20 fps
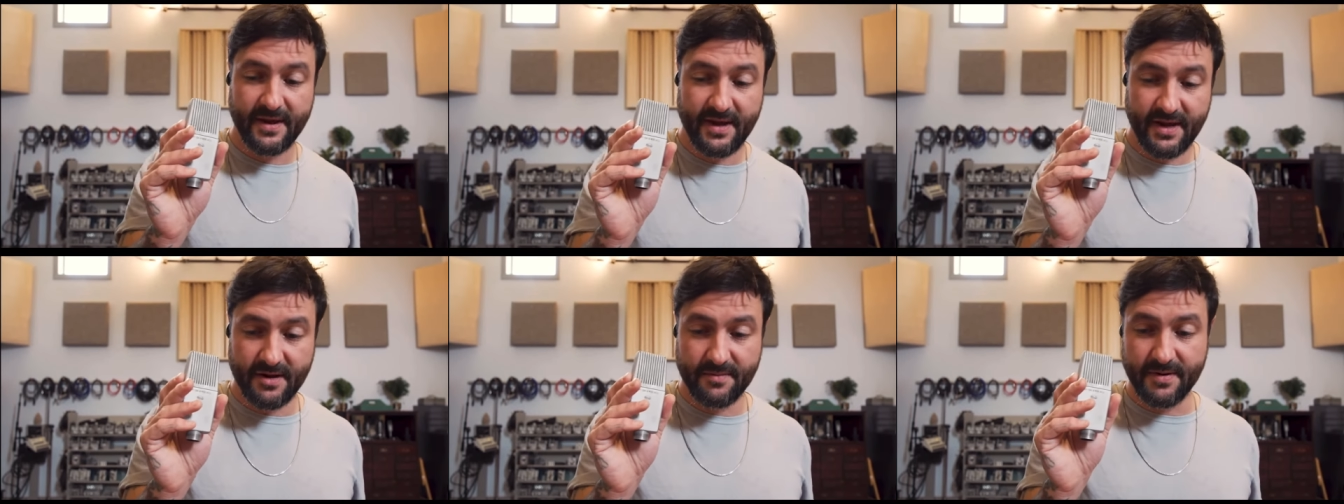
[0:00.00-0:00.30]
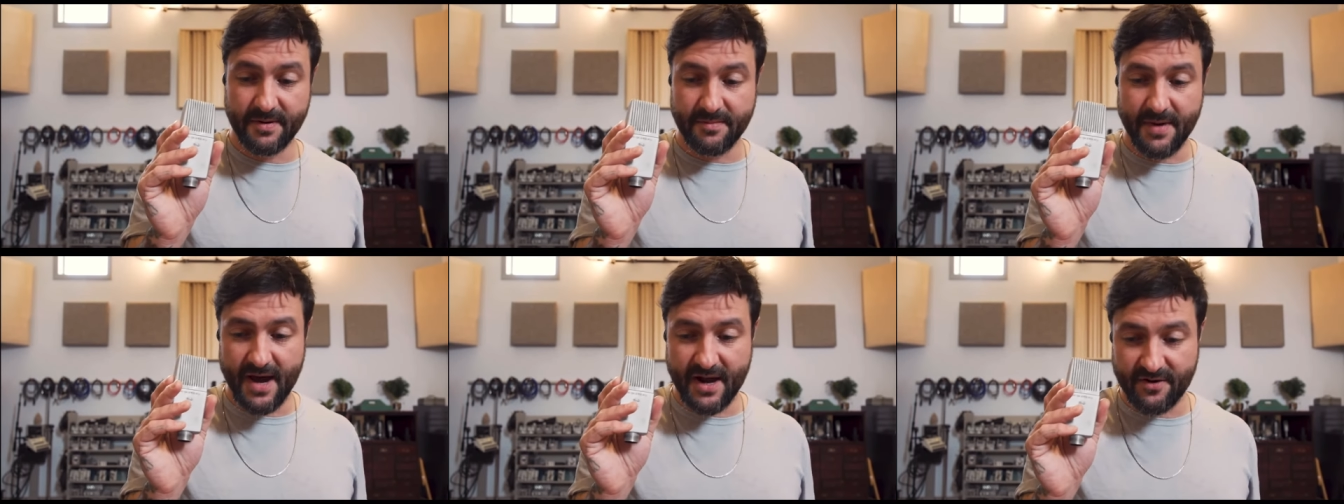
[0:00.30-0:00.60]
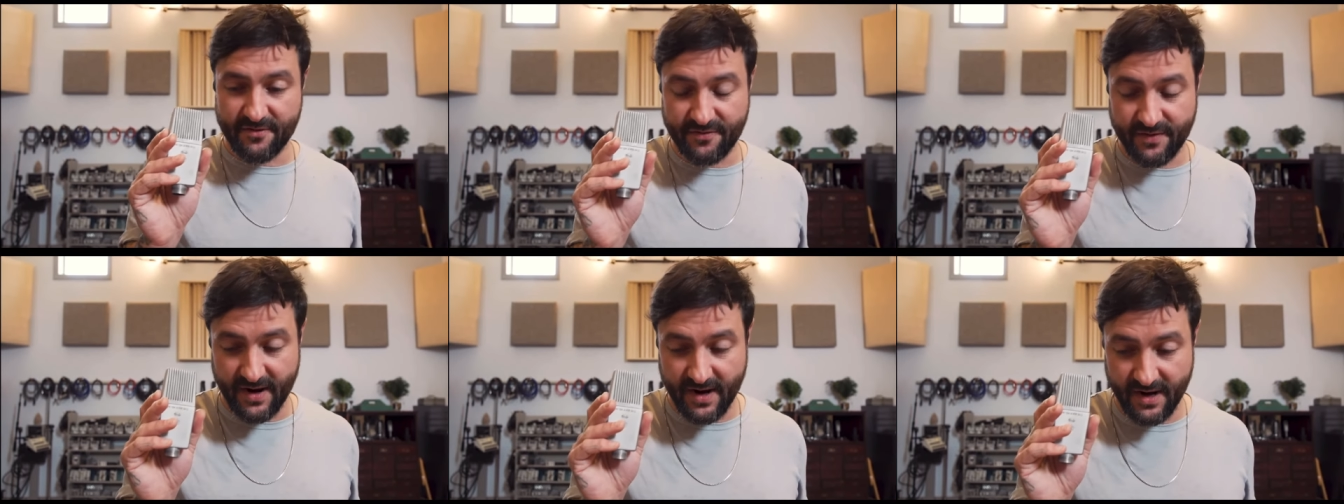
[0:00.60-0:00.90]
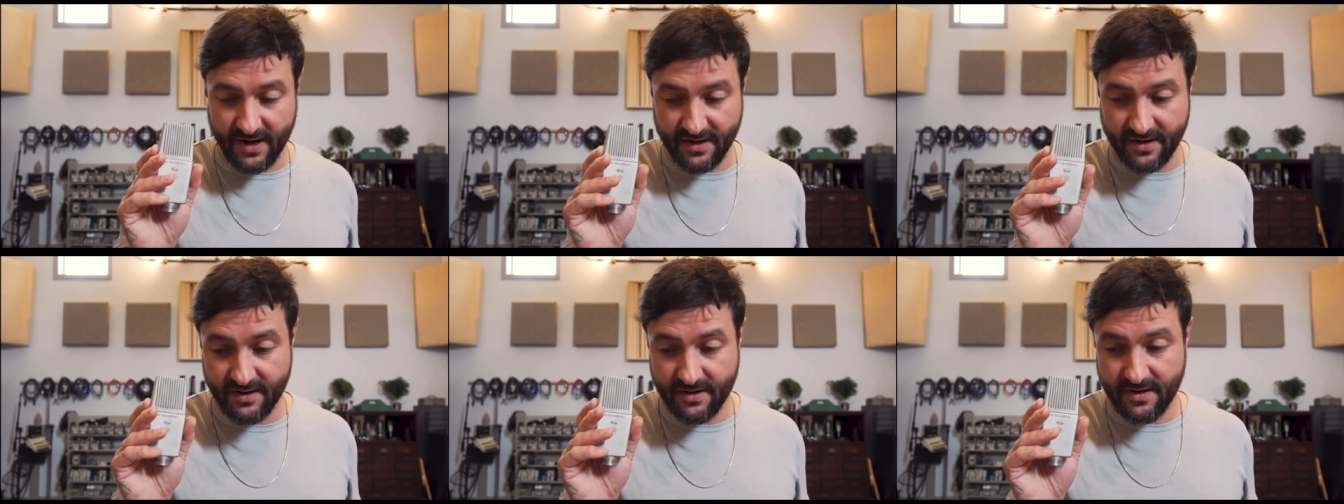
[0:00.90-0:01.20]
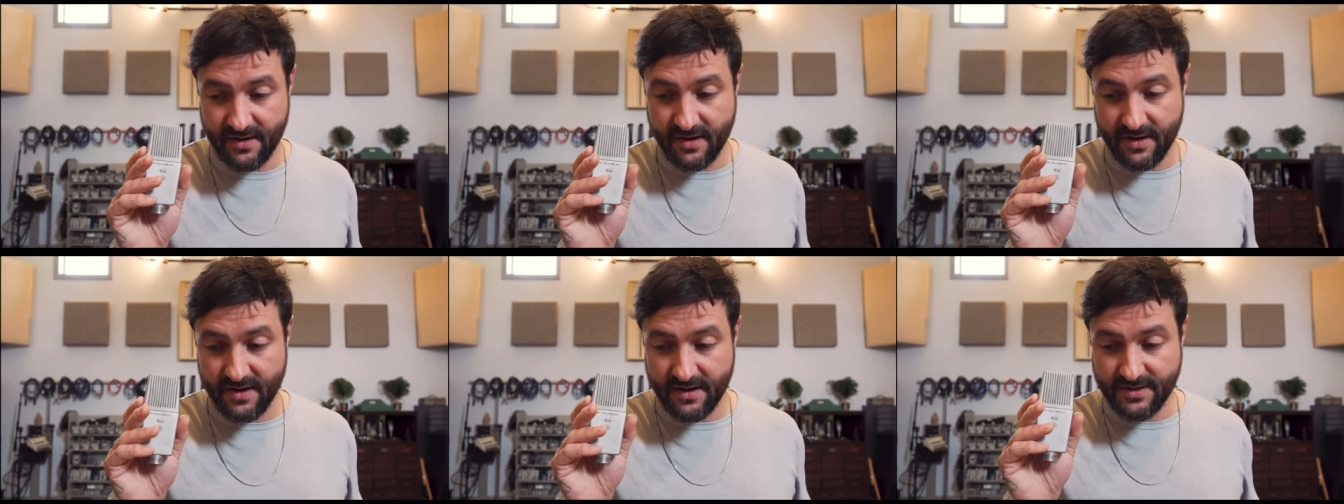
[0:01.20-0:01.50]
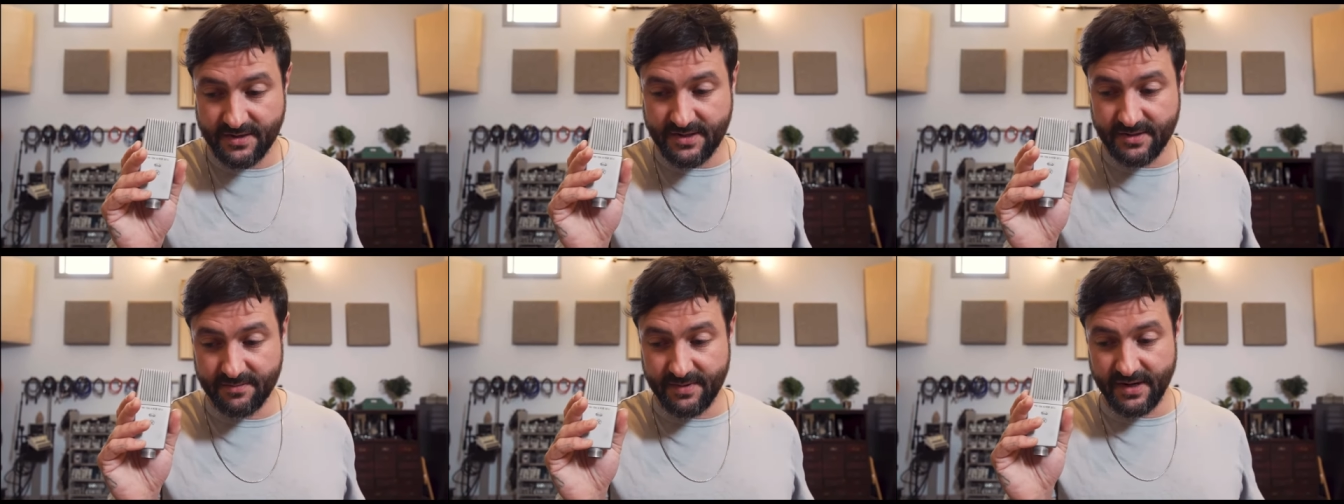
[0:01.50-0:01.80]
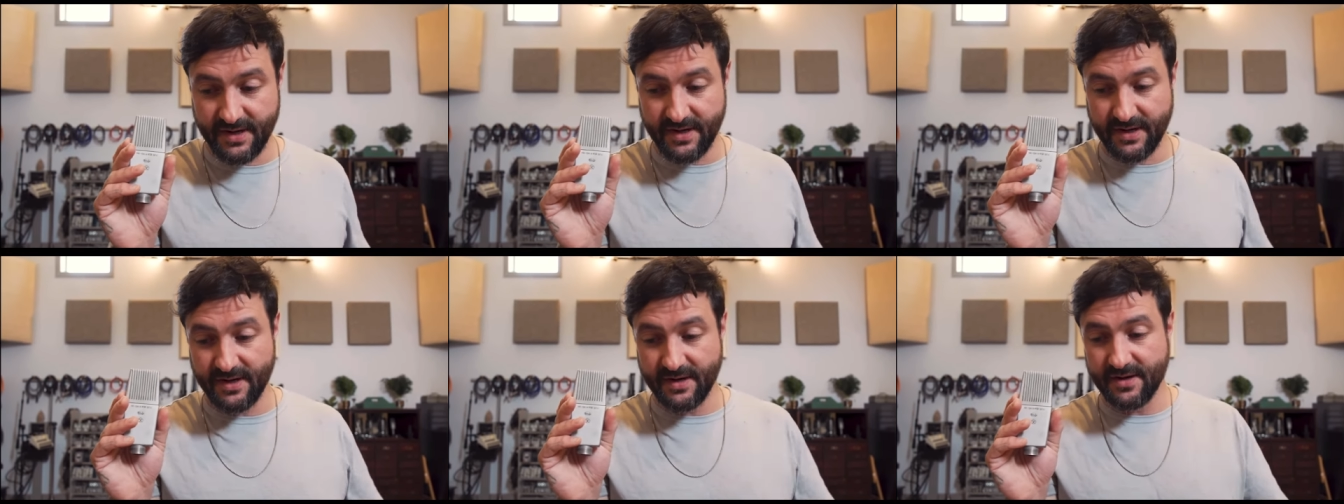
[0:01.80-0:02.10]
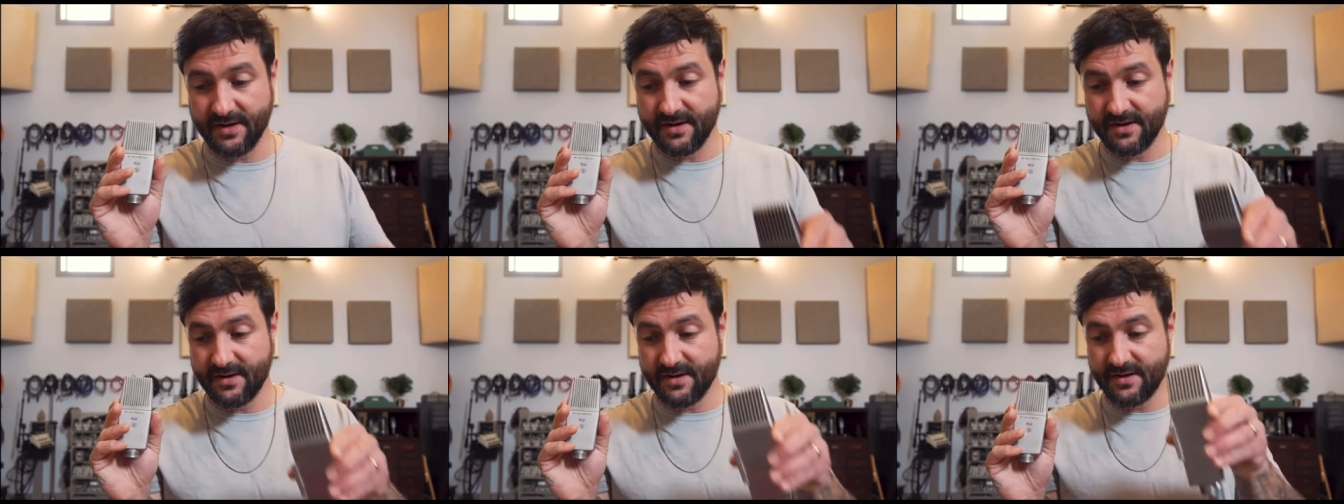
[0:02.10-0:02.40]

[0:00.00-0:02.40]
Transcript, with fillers: It had been modified to be